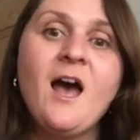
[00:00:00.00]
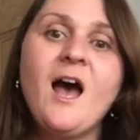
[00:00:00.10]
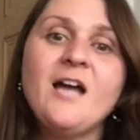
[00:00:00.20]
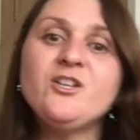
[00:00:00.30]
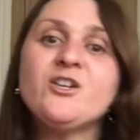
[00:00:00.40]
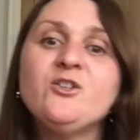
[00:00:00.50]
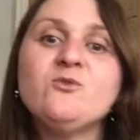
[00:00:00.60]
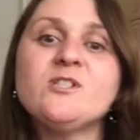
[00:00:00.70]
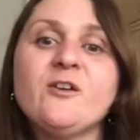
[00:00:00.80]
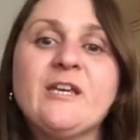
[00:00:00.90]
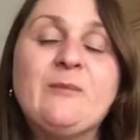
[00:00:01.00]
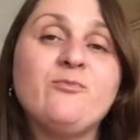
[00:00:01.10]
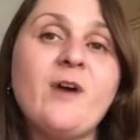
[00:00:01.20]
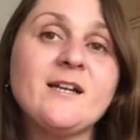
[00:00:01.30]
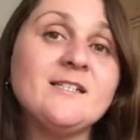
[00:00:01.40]
And you can also keep
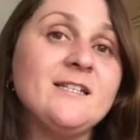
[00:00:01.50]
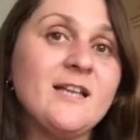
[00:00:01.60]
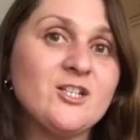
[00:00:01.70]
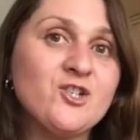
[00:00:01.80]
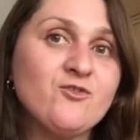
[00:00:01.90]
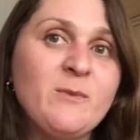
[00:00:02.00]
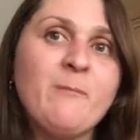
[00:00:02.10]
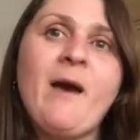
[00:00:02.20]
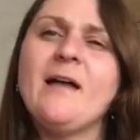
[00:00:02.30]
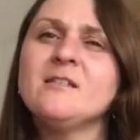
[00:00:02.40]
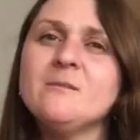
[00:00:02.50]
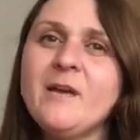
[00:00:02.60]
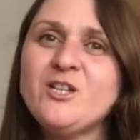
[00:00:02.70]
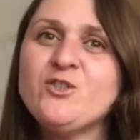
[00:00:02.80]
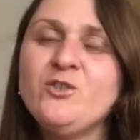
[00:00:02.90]
practicing that strumming pattern to make
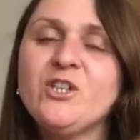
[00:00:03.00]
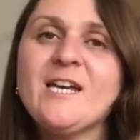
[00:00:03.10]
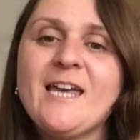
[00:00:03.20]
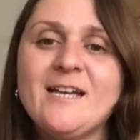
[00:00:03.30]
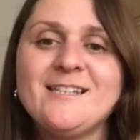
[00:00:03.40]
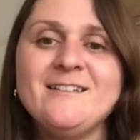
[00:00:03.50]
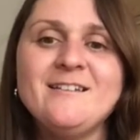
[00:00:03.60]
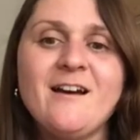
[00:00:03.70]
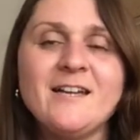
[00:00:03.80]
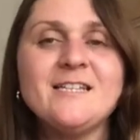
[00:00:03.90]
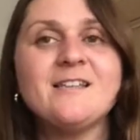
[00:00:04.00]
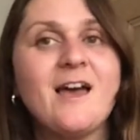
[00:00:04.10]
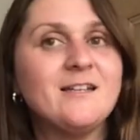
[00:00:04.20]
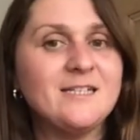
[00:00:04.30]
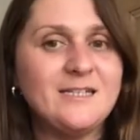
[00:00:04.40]
sure you can get it nice
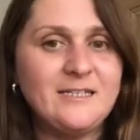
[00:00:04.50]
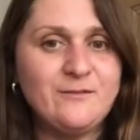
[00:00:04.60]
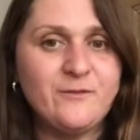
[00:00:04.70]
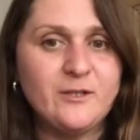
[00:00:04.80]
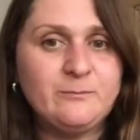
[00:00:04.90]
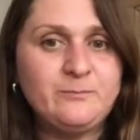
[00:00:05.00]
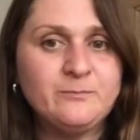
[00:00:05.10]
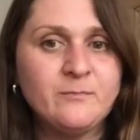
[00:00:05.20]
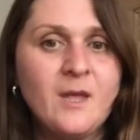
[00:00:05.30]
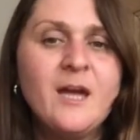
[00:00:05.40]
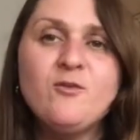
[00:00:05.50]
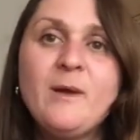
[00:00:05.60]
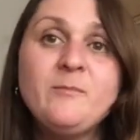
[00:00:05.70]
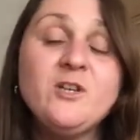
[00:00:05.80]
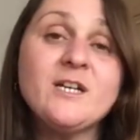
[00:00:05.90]
and even.
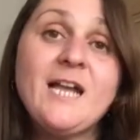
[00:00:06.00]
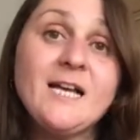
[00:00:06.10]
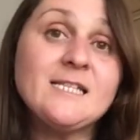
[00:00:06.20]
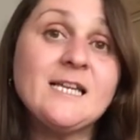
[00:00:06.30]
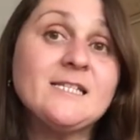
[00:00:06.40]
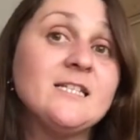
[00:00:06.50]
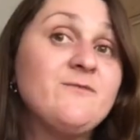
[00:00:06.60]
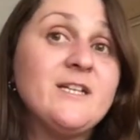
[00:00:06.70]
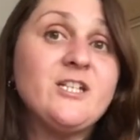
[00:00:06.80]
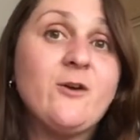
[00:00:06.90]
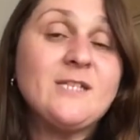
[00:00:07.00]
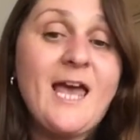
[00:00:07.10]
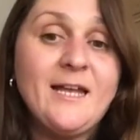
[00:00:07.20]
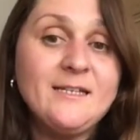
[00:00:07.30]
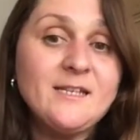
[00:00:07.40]
Remember, you can access this video at
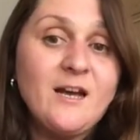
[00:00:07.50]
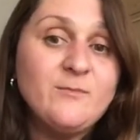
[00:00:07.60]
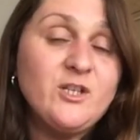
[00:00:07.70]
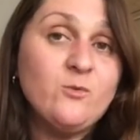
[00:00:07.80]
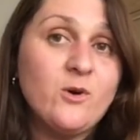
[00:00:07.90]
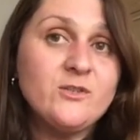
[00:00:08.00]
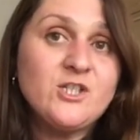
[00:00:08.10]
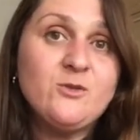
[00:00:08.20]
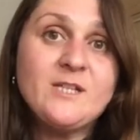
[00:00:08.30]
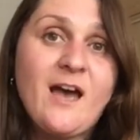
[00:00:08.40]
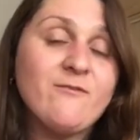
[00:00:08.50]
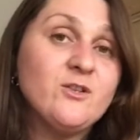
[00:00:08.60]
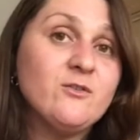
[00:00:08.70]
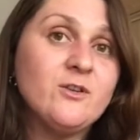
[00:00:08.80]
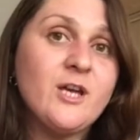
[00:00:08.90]
any time that you want to have
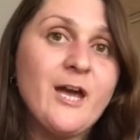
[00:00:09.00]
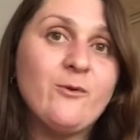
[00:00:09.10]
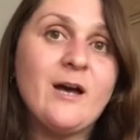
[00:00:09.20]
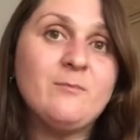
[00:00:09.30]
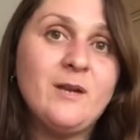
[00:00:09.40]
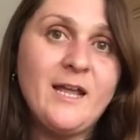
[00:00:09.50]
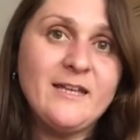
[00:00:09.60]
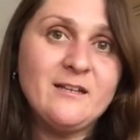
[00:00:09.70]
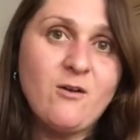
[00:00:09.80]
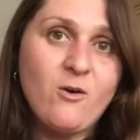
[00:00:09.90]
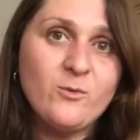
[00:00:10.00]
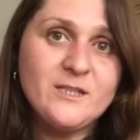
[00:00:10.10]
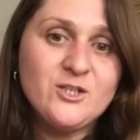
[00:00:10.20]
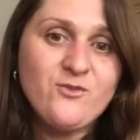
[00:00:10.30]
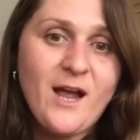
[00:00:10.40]
another go at playing along with the
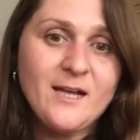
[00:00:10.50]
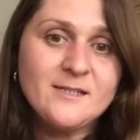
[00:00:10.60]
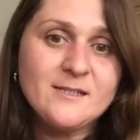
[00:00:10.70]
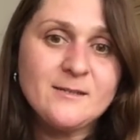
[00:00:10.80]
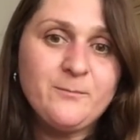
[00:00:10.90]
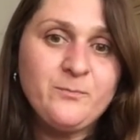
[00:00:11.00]
tracks.